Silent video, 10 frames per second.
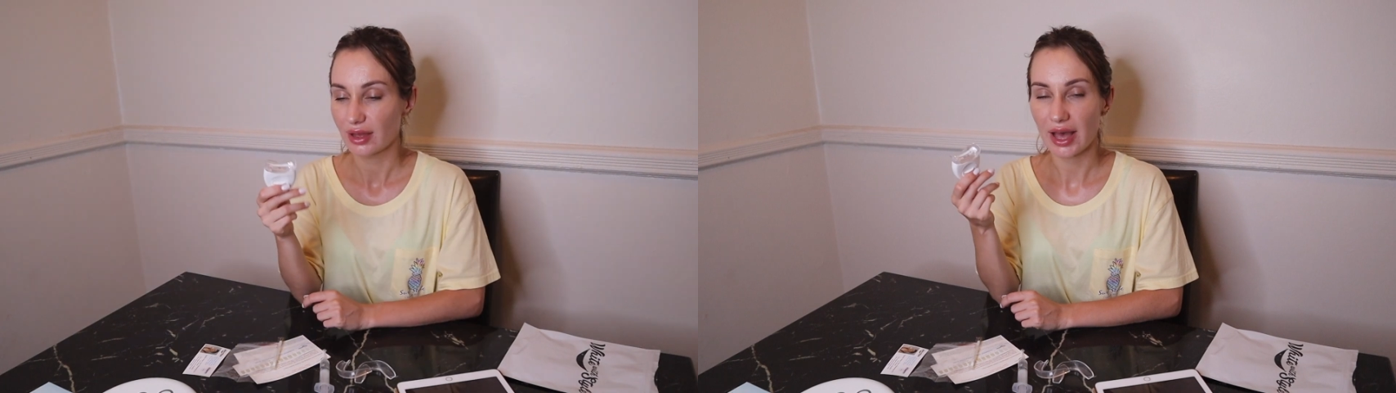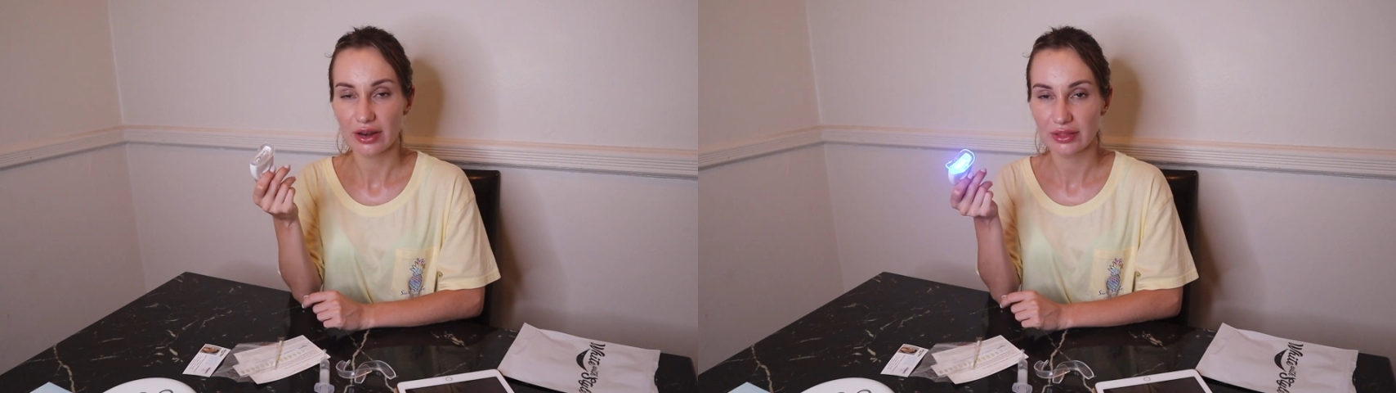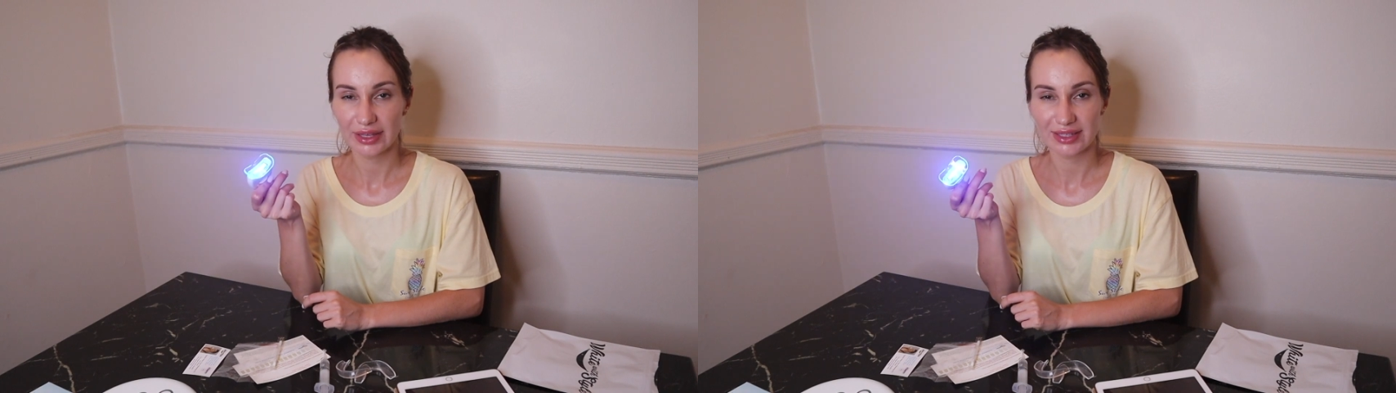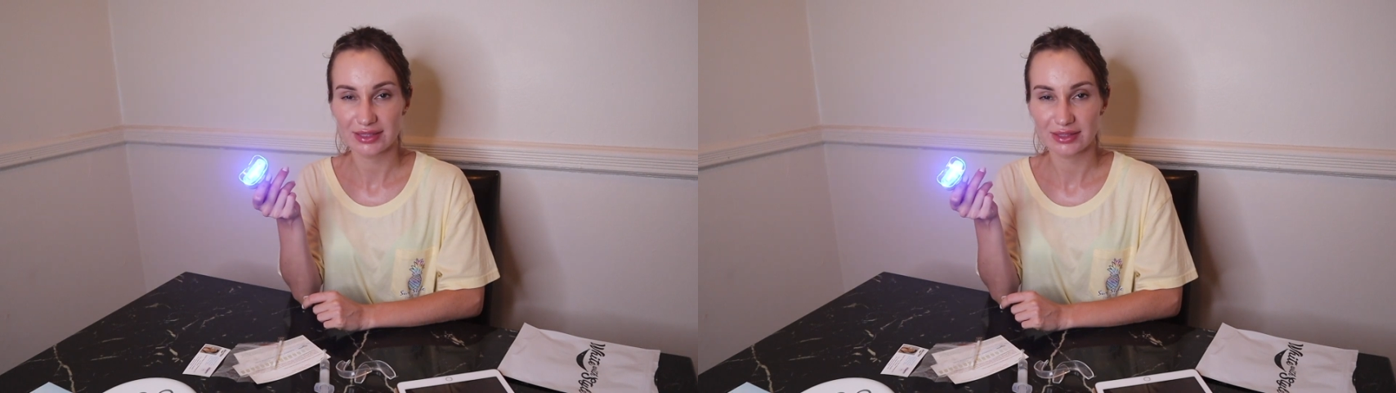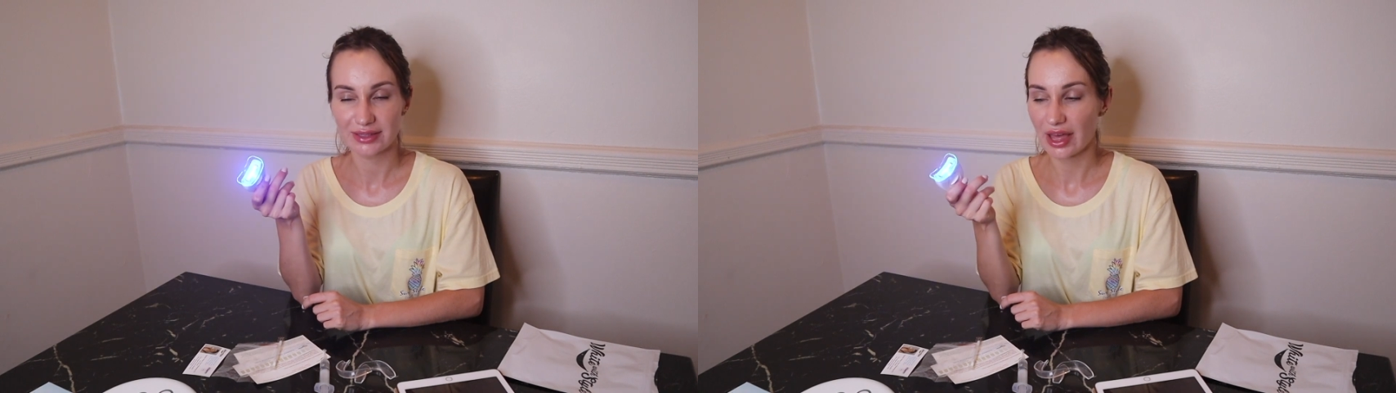I don't think
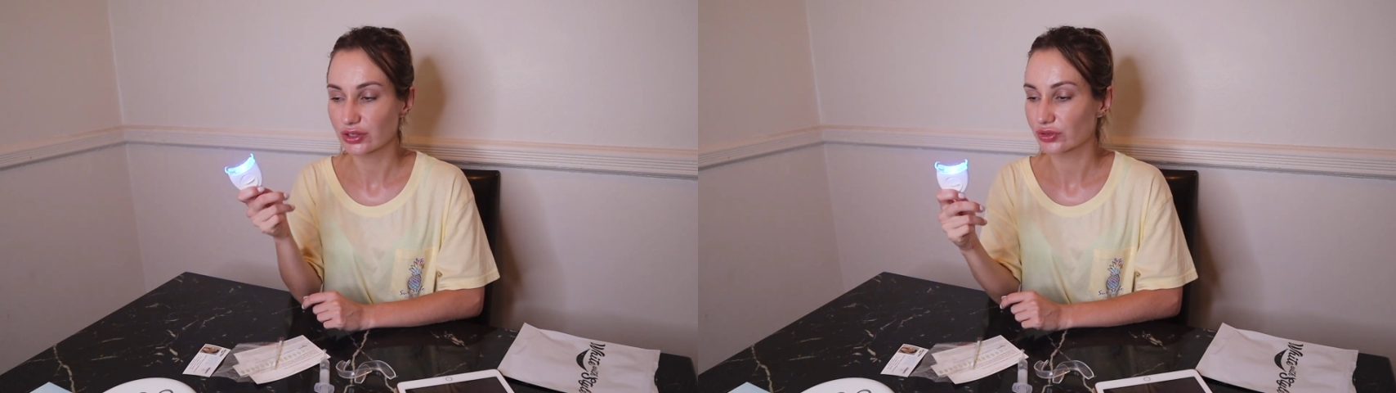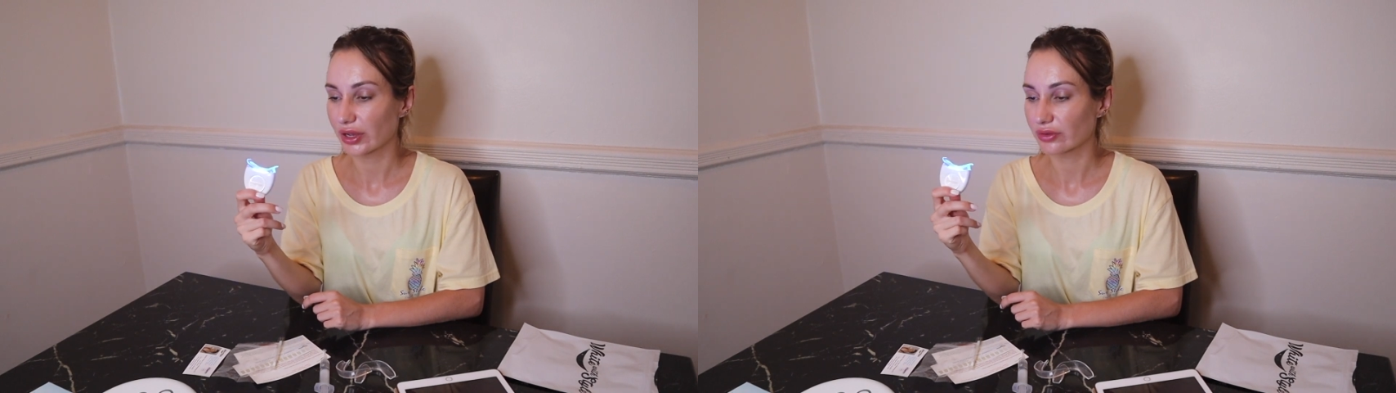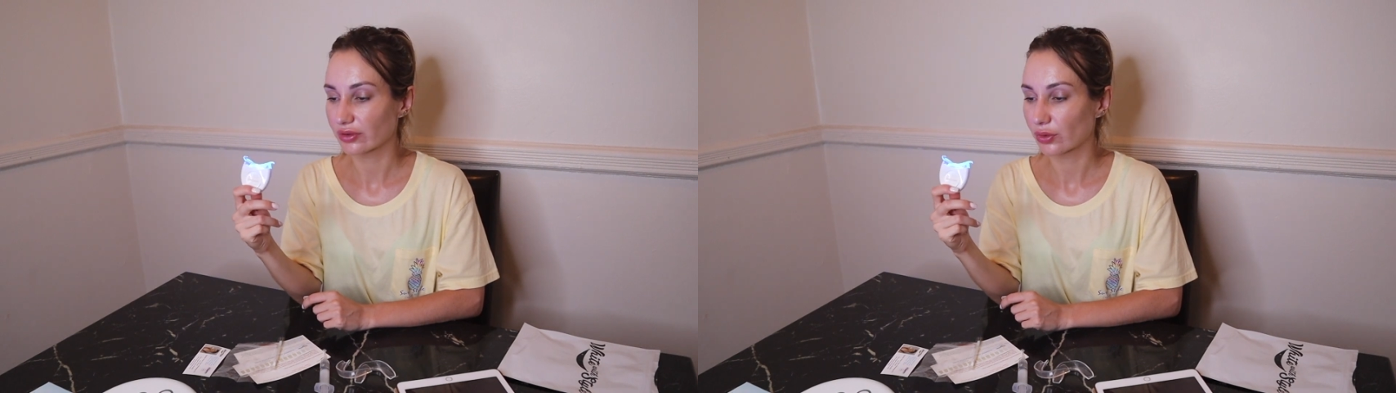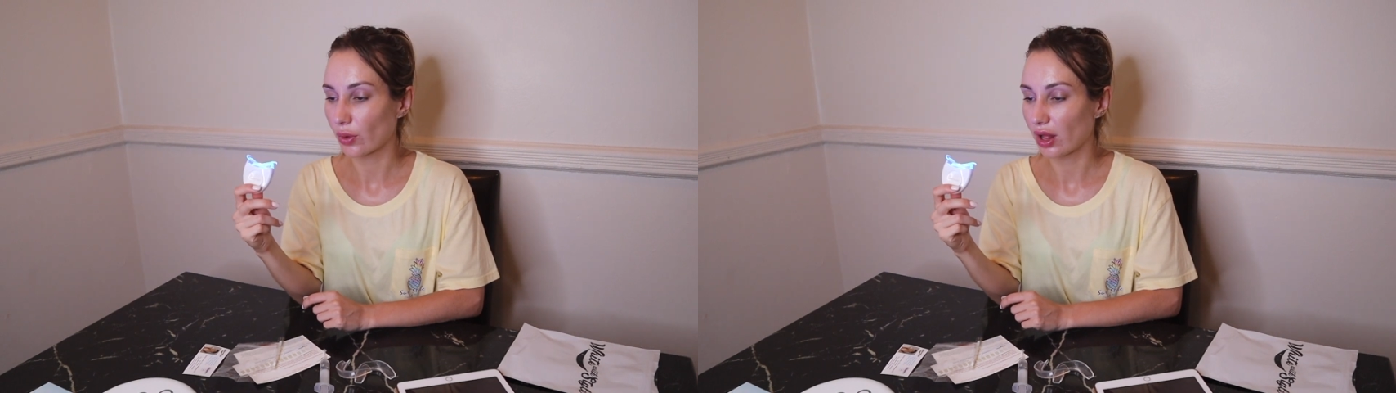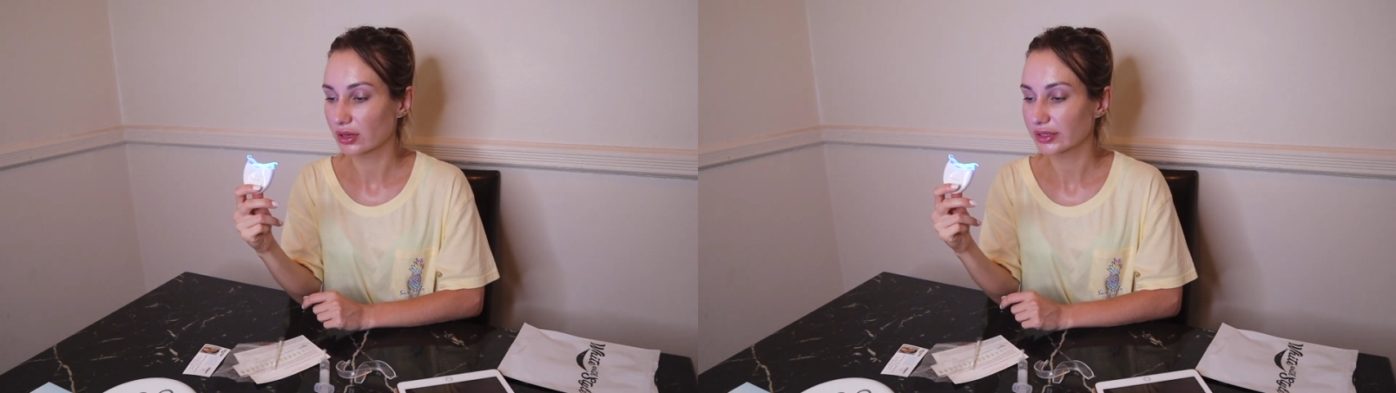it's that great of a
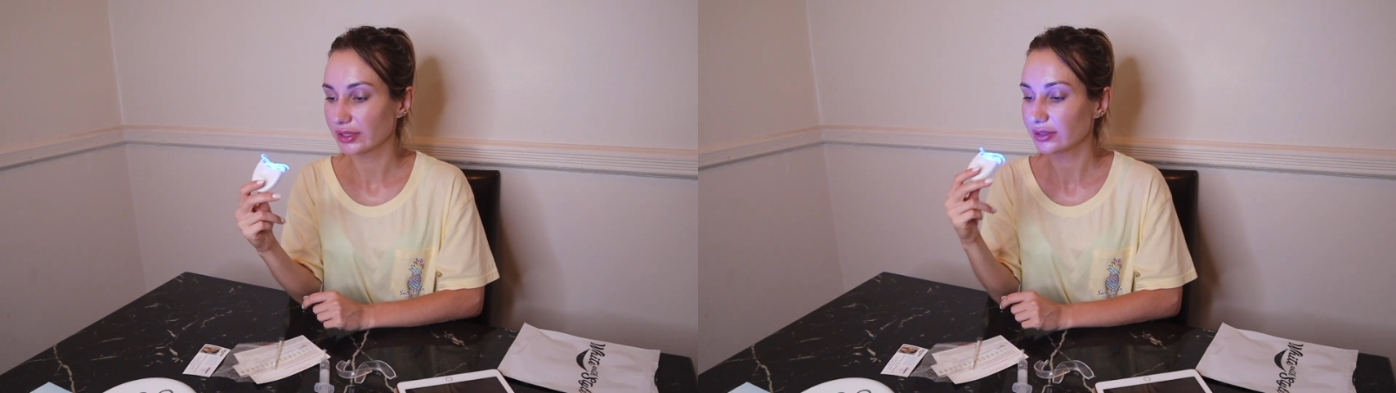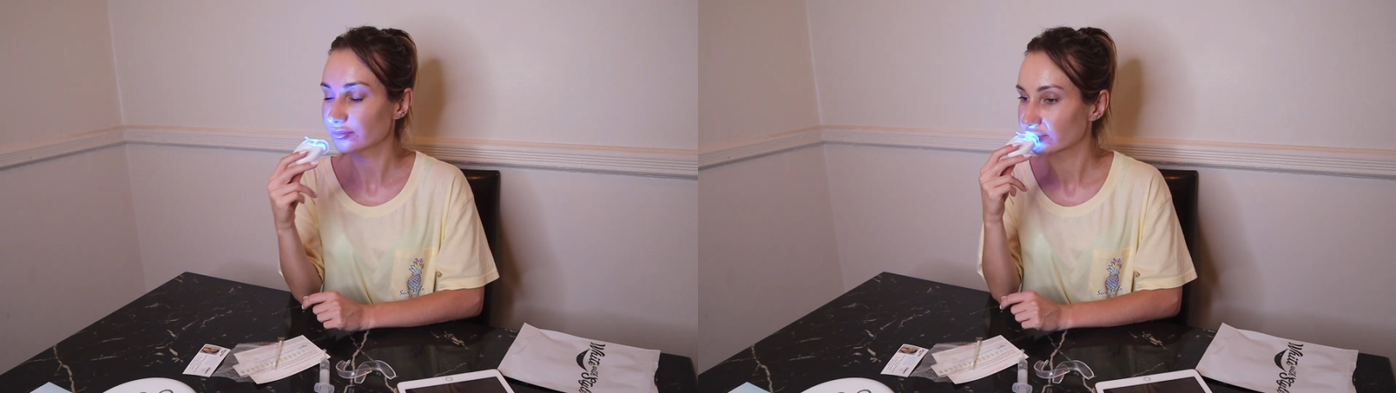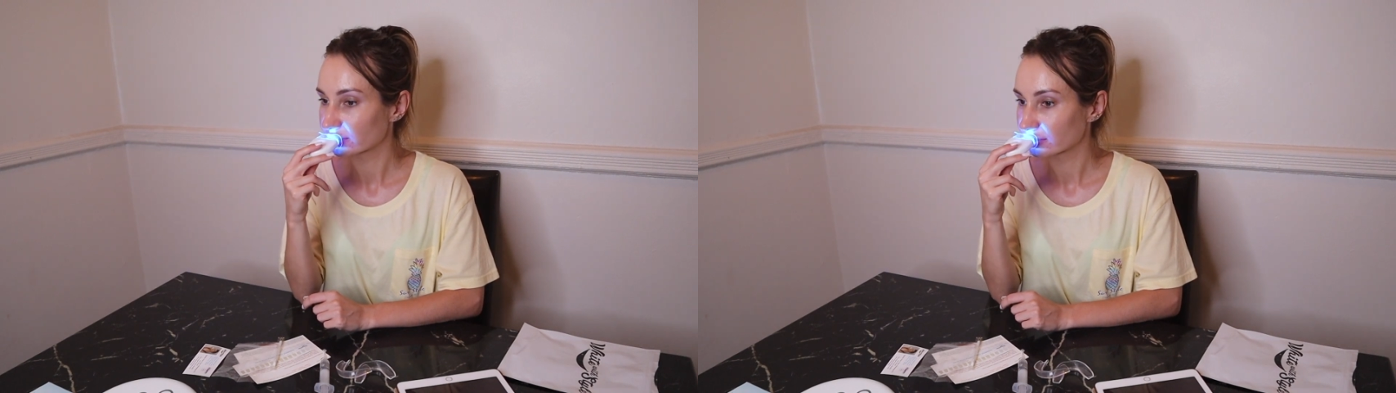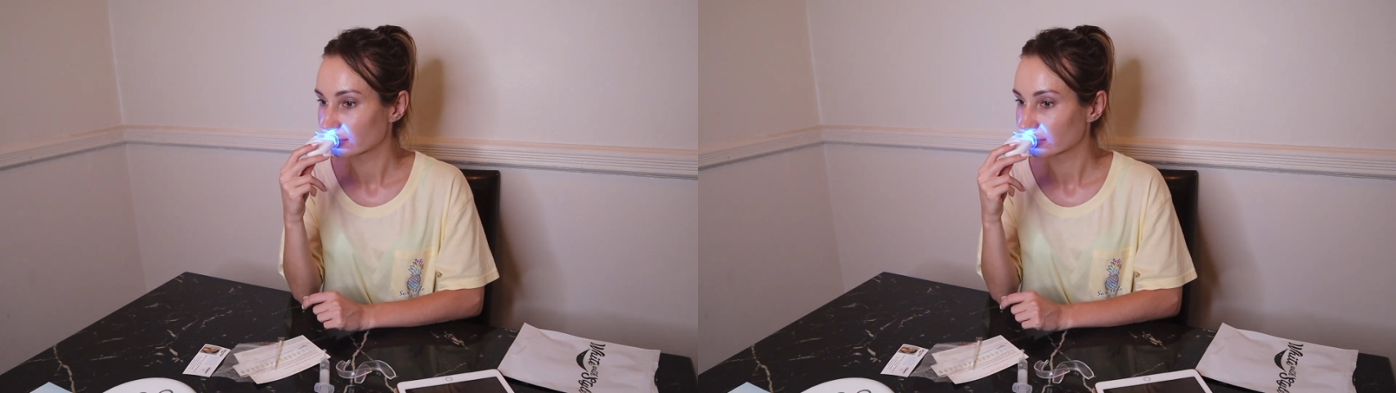quality.